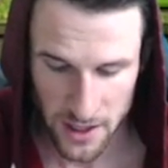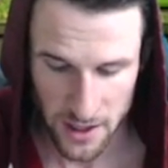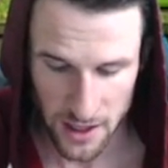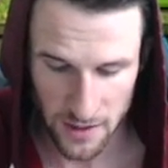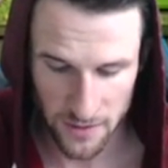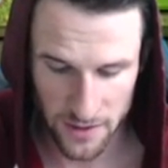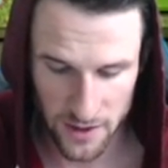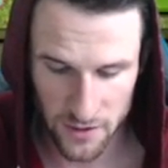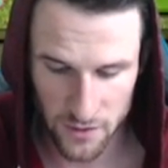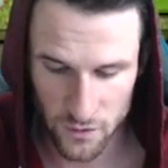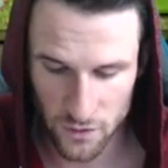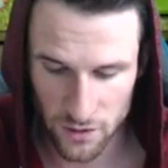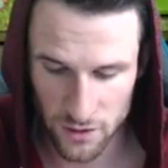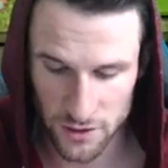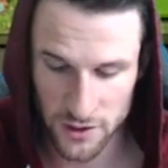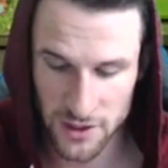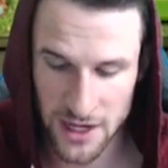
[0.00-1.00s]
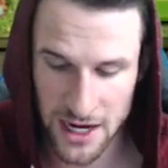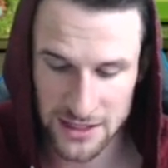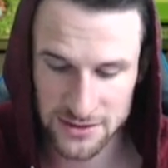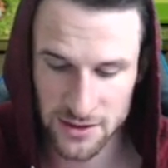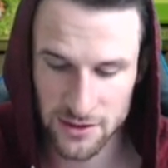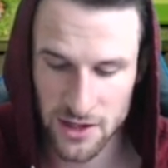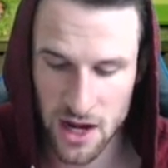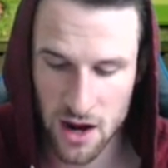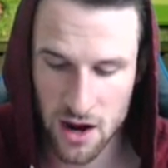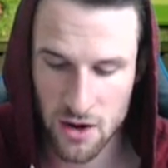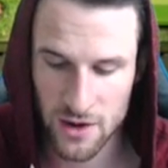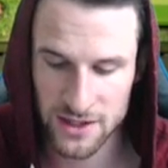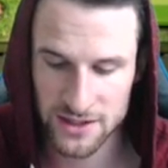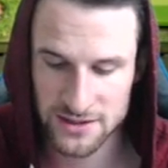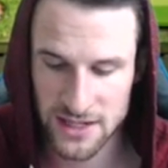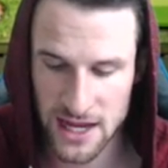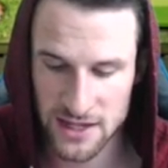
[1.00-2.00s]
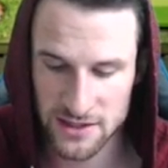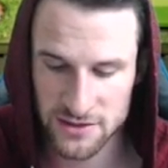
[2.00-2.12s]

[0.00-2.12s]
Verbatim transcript: And then you guys know what I always say.